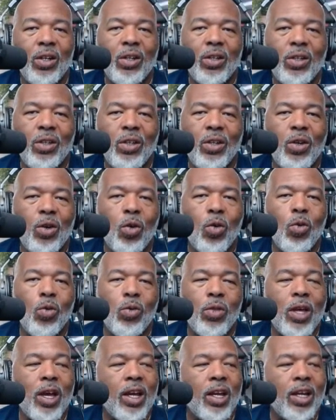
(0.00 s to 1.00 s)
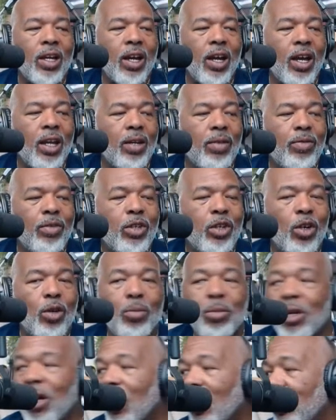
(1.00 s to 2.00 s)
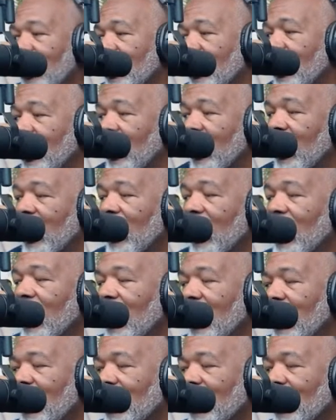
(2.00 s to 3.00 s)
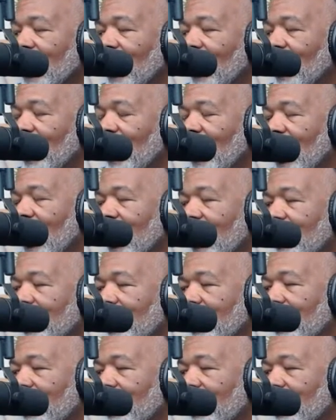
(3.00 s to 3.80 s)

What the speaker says: know that kind of terminology. So